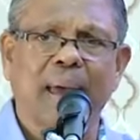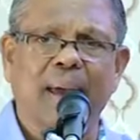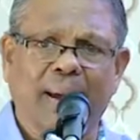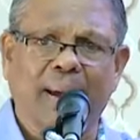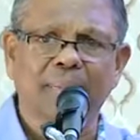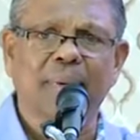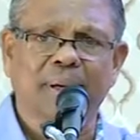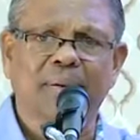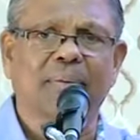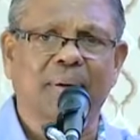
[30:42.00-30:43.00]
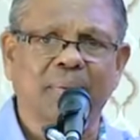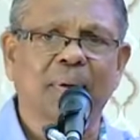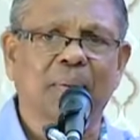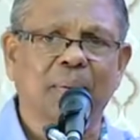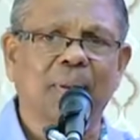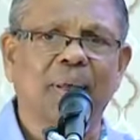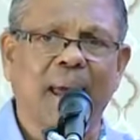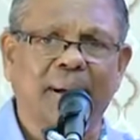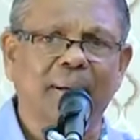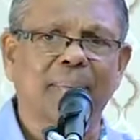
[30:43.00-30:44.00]
academic, what we call
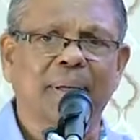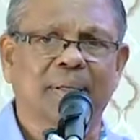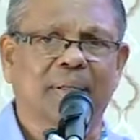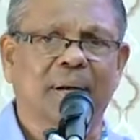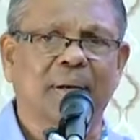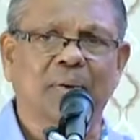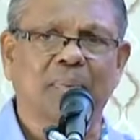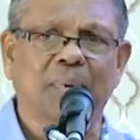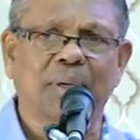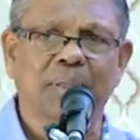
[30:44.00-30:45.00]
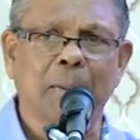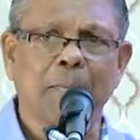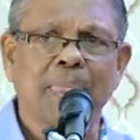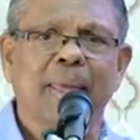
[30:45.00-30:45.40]
the academic study of Buddhism.